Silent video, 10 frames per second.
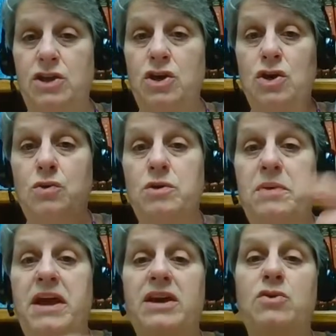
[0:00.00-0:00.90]
You would
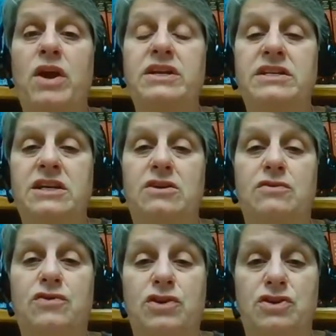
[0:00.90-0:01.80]
pay a great
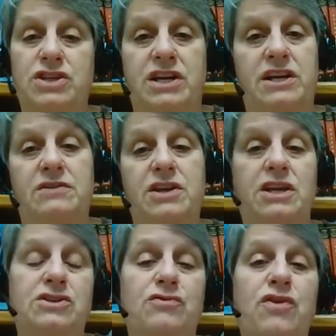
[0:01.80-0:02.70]
deal for your ticket
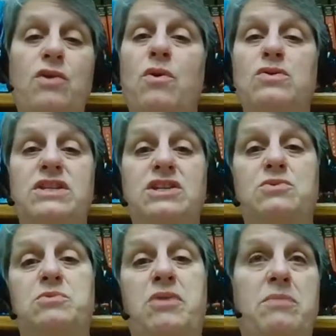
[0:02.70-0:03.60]
because your front row
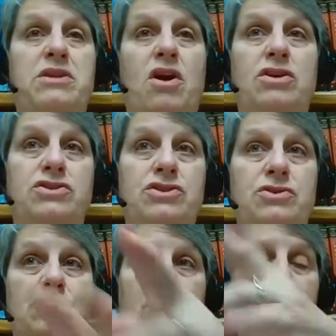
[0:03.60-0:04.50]
seats would probably cost
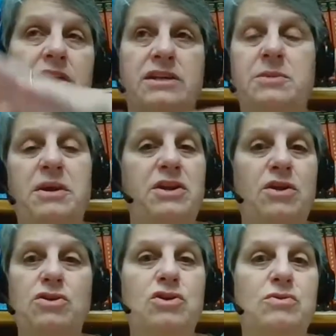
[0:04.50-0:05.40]
you, depending
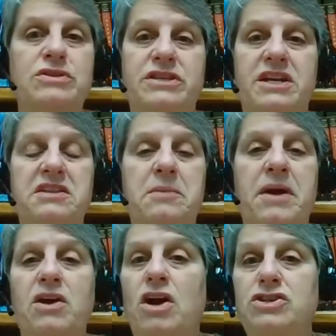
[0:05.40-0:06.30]
on who you were seeing, they
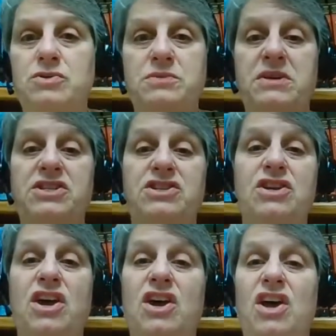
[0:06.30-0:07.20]
might cost you as much
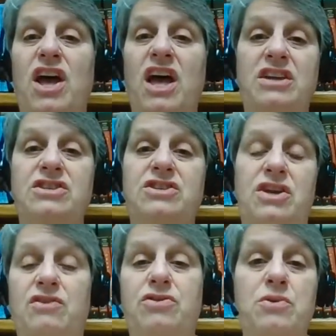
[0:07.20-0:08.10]
as as
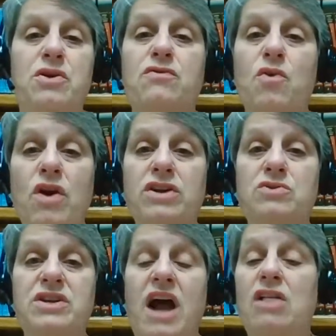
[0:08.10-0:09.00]
three or four
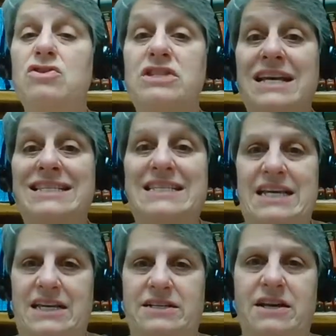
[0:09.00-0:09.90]
hundred dollars a
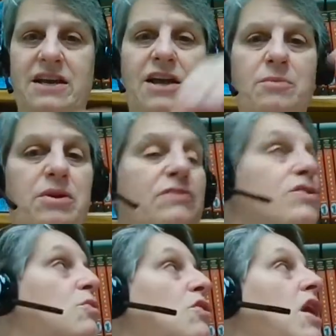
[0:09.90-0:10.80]
seat. But if
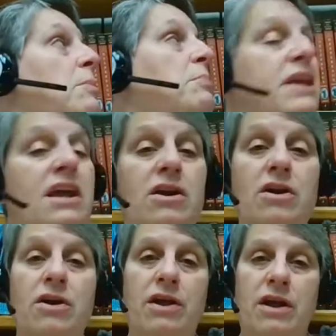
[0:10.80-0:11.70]
you were up
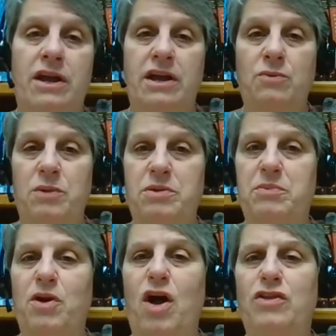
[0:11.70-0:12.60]
here in what
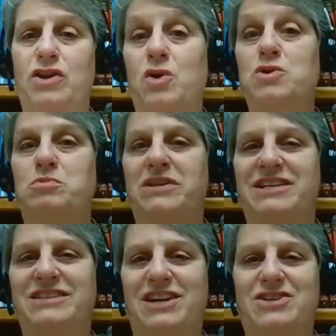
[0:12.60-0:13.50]
people call the
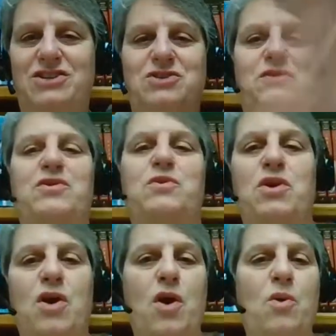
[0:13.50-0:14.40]
nosebleed section, so if you
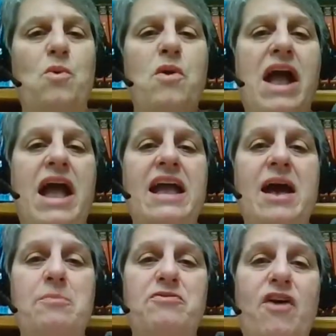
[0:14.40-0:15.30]
were way
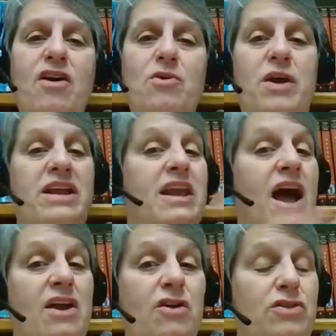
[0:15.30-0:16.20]
up far away,
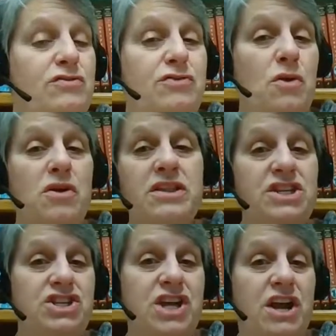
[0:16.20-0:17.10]
not on the floor in
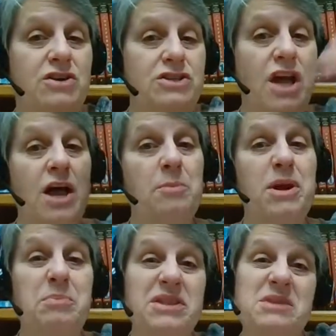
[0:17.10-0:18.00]
the chairs,
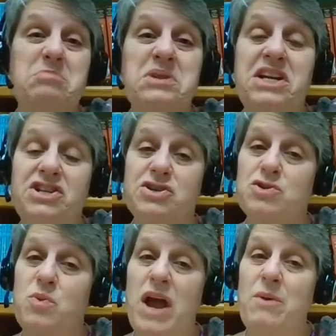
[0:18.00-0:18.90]
but up in the
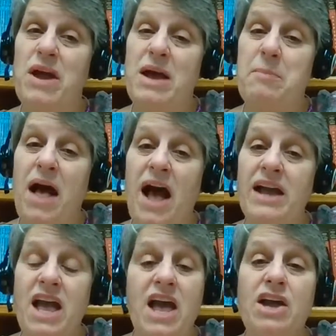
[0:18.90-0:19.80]
bleachers, way, way up
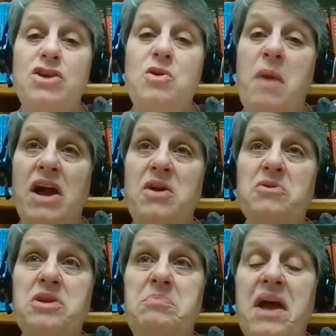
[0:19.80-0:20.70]
high, you might
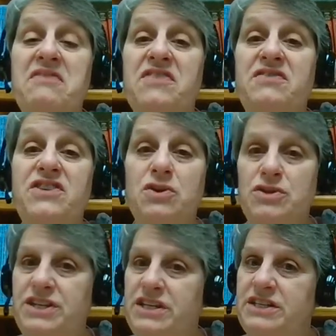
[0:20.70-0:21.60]
only pay 50 or
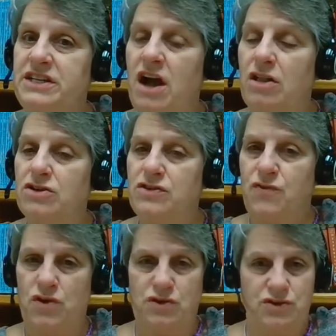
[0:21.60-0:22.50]
$60
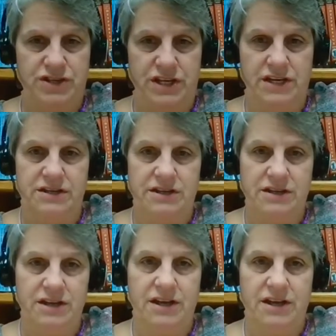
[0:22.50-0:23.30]
for your seat.